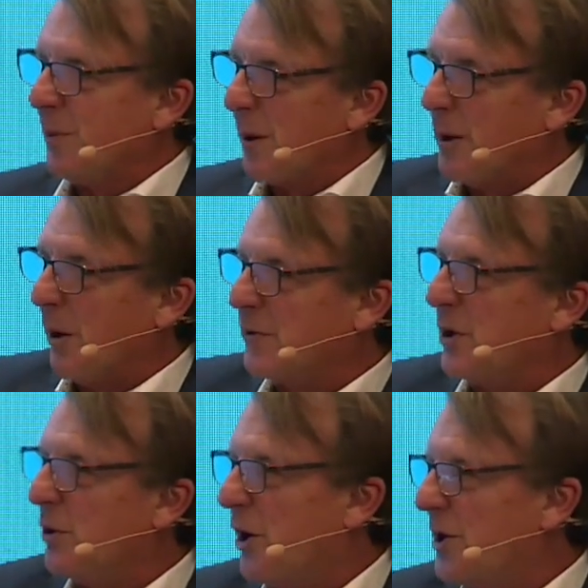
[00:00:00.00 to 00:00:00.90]

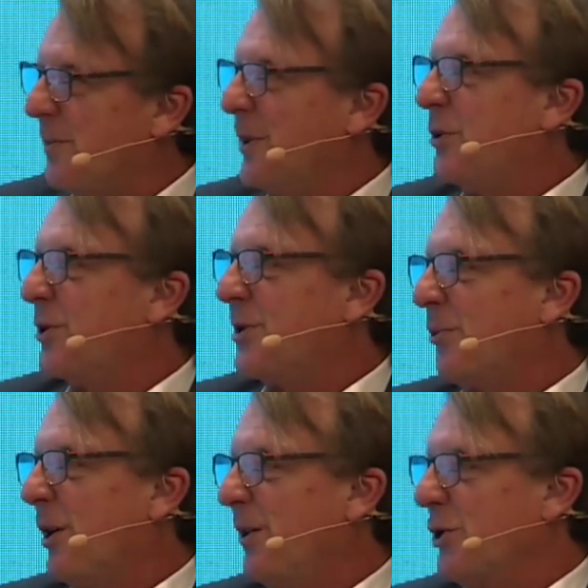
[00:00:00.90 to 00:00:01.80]
Obviously you guys have been doing some
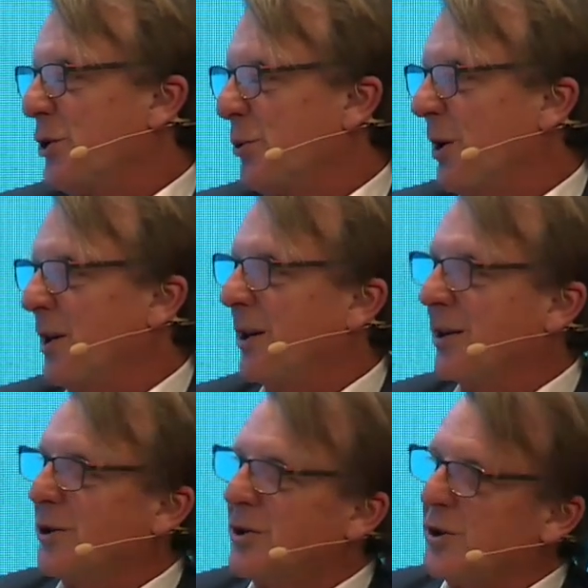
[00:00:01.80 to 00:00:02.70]
great things in 20
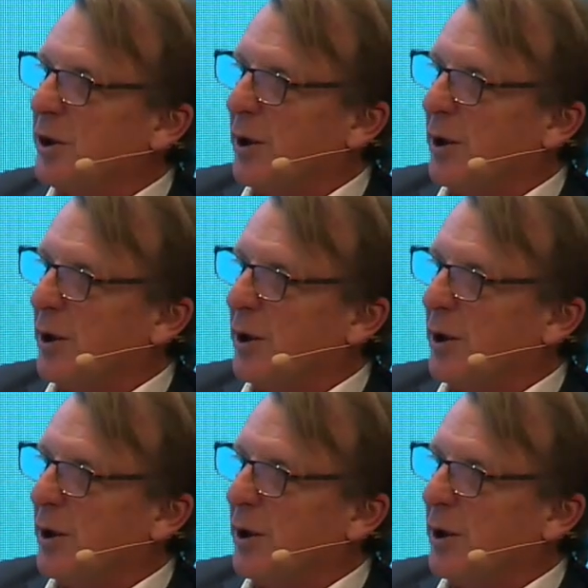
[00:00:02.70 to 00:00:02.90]
years.